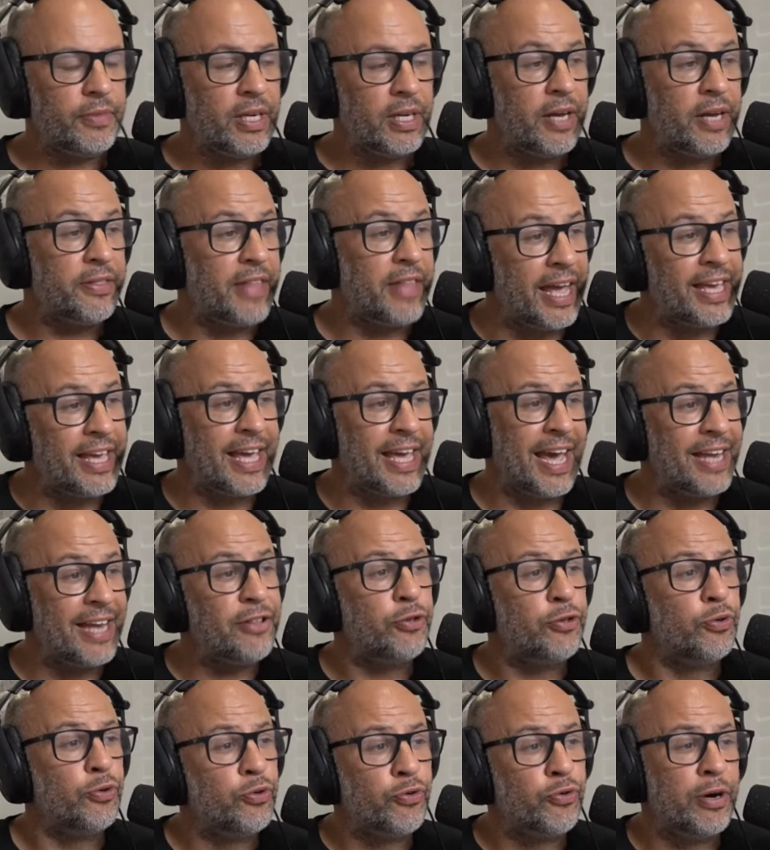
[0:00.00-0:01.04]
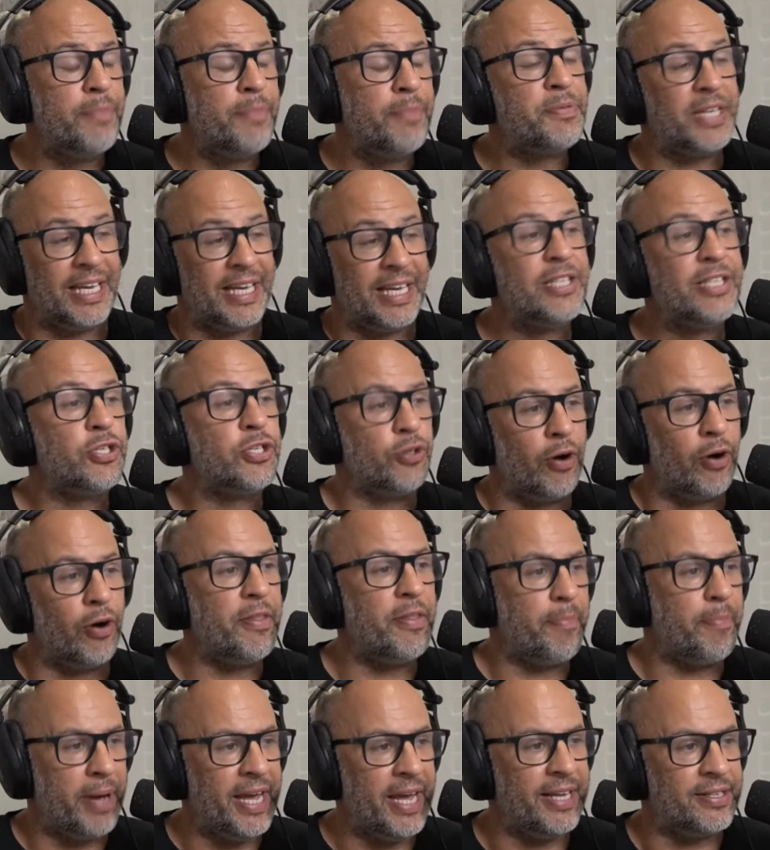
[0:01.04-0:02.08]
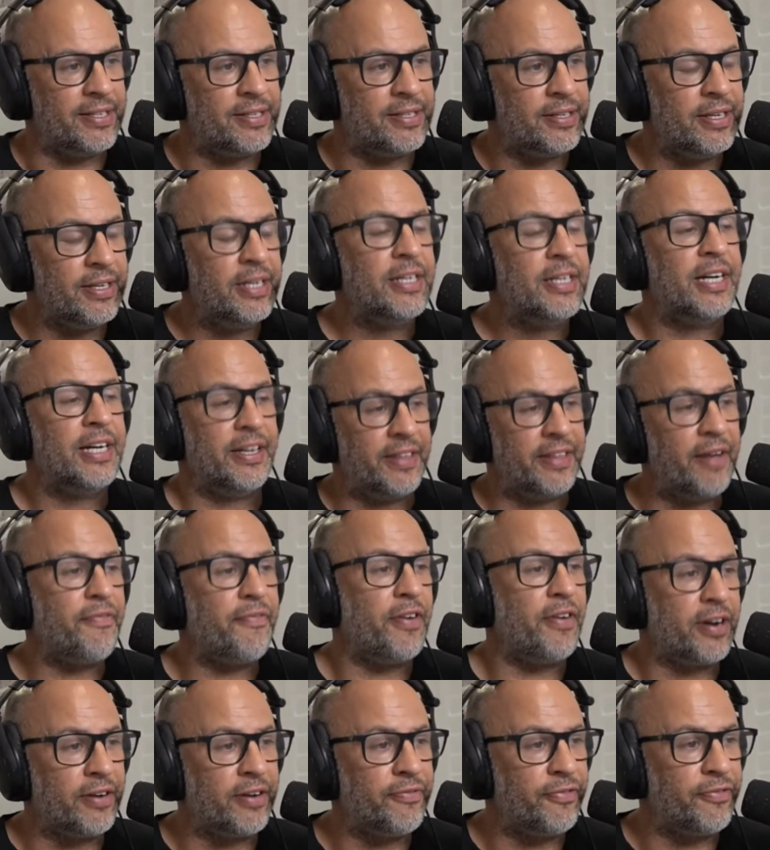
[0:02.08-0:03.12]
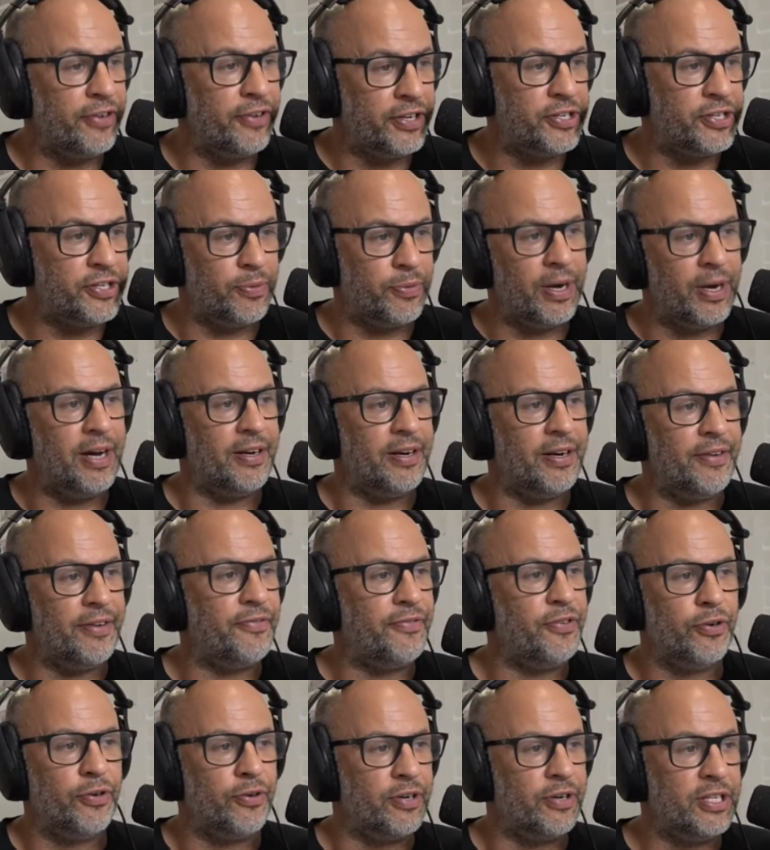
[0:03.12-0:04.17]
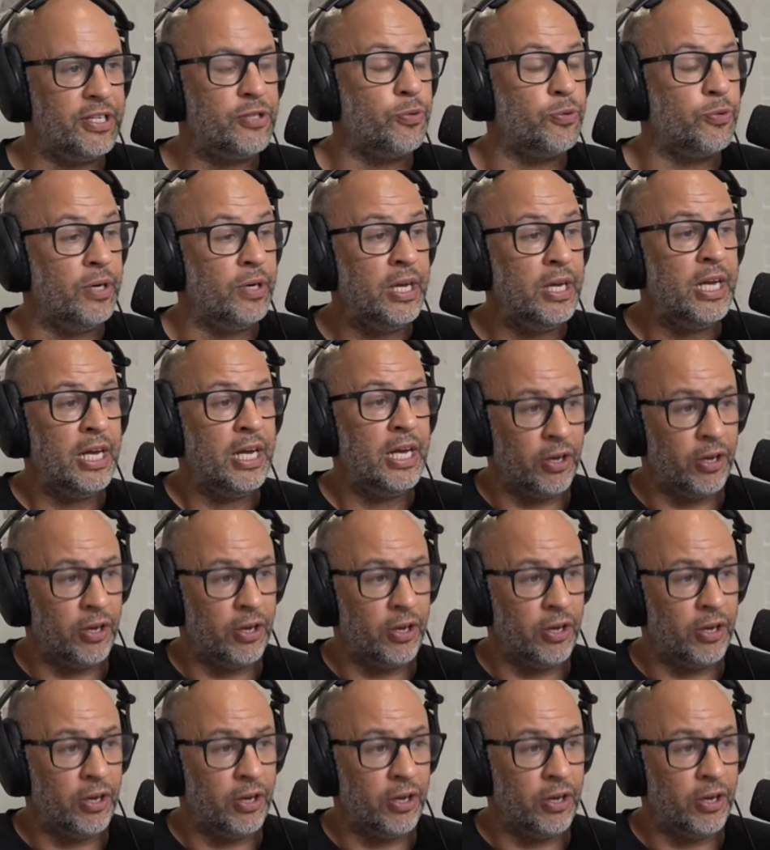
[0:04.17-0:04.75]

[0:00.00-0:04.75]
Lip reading: They can do grips inside the pants, and that fucking freaks you out if you're not into it.